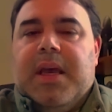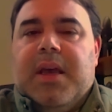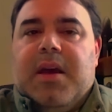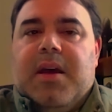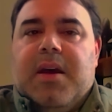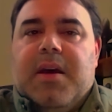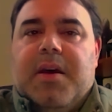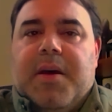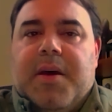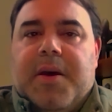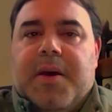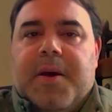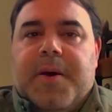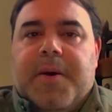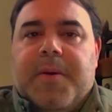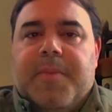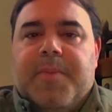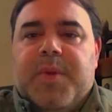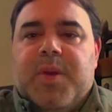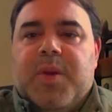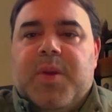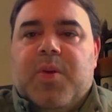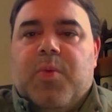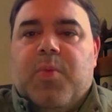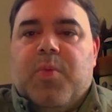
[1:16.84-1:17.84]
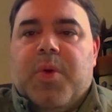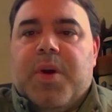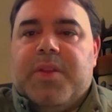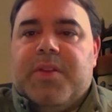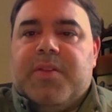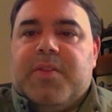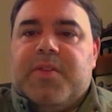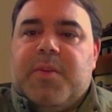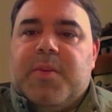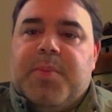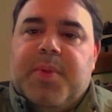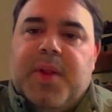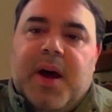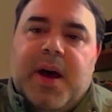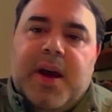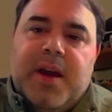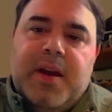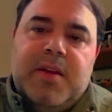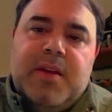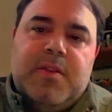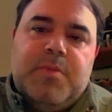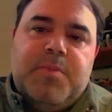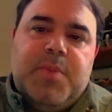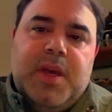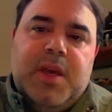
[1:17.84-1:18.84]
the supply
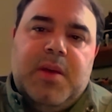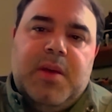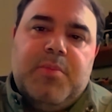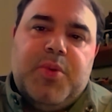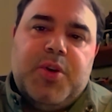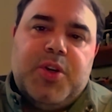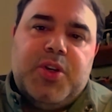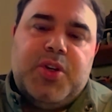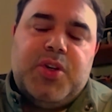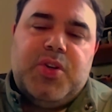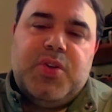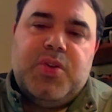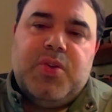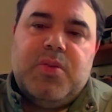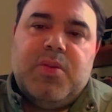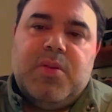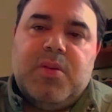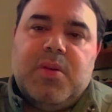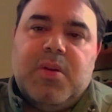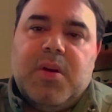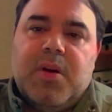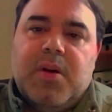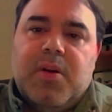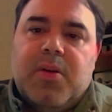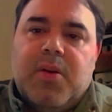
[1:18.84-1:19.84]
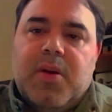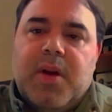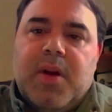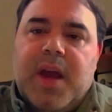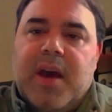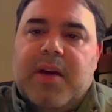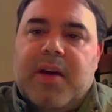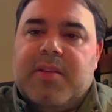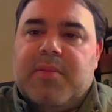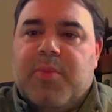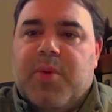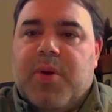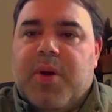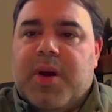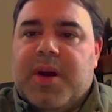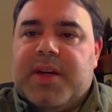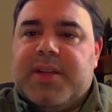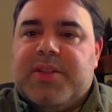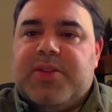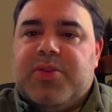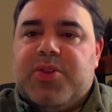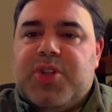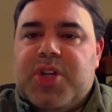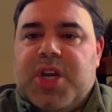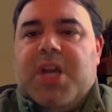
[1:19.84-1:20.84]
is being pushed to or how the
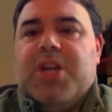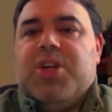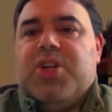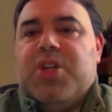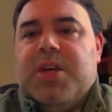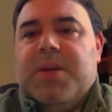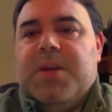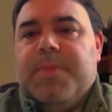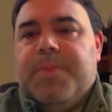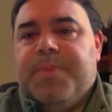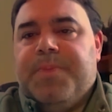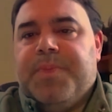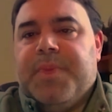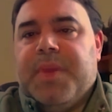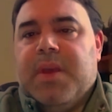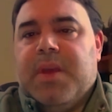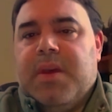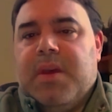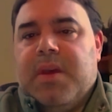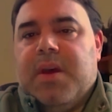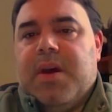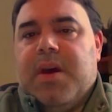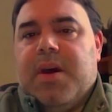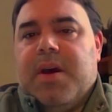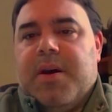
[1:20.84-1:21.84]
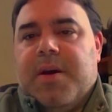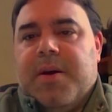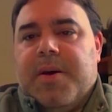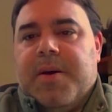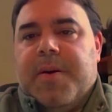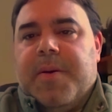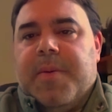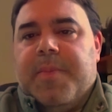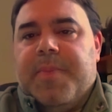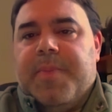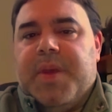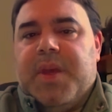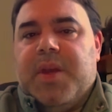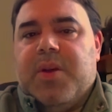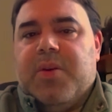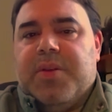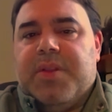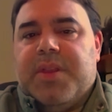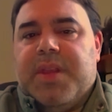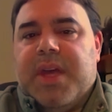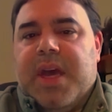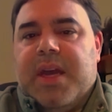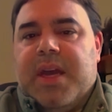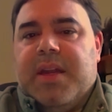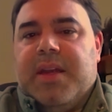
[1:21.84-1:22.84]
markets are changing,
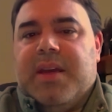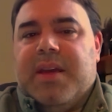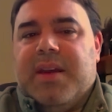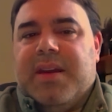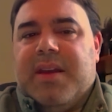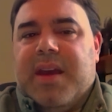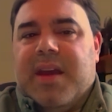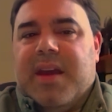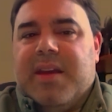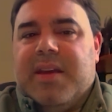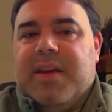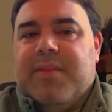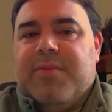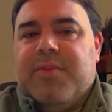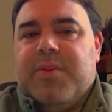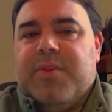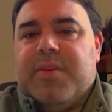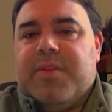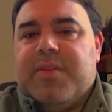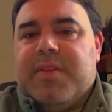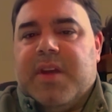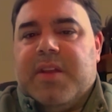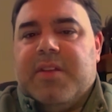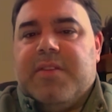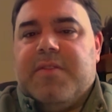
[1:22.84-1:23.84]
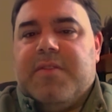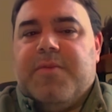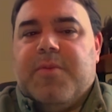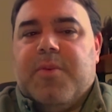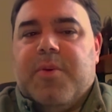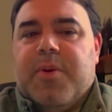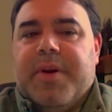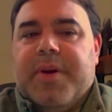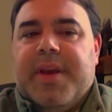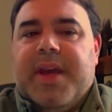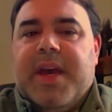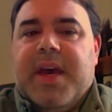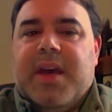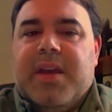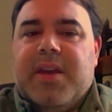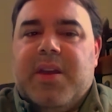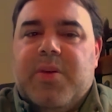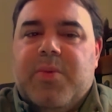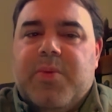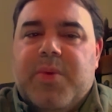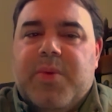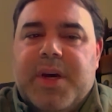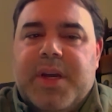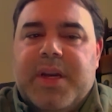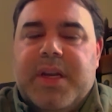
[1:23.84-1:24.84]
then it can kind of give you a sense for,
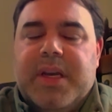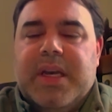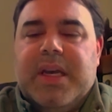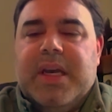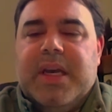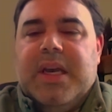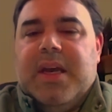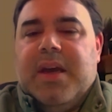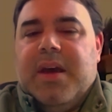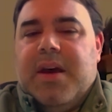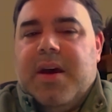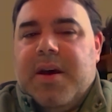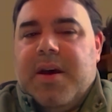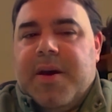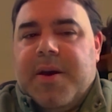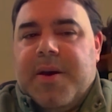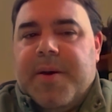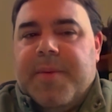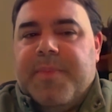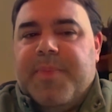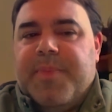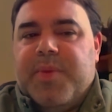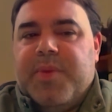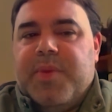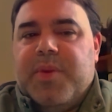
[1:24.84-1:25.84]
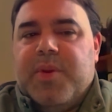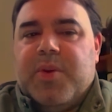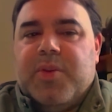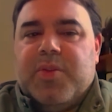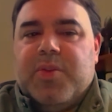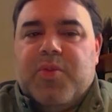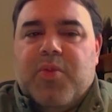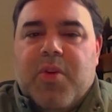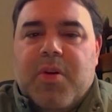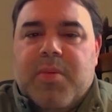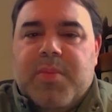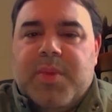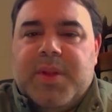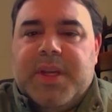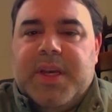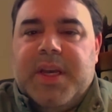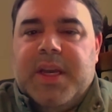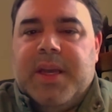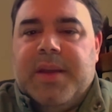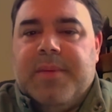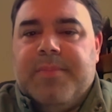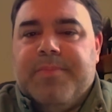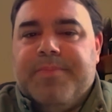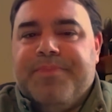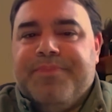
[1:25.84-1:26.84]

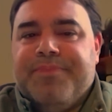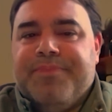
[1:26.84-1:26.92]
normally